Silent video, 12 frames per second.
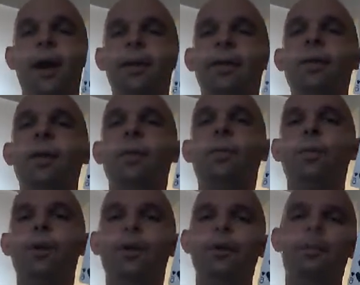I did that a little
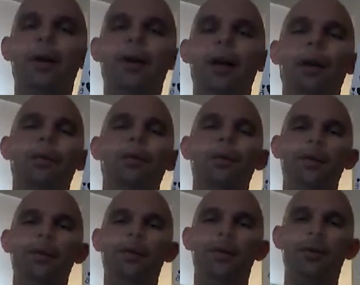weird, but I will
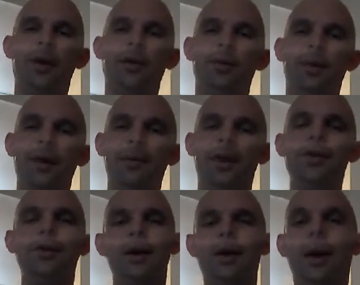do it the correct way when I
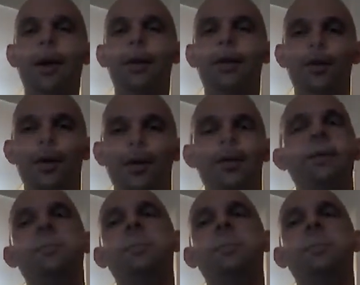show you how to do it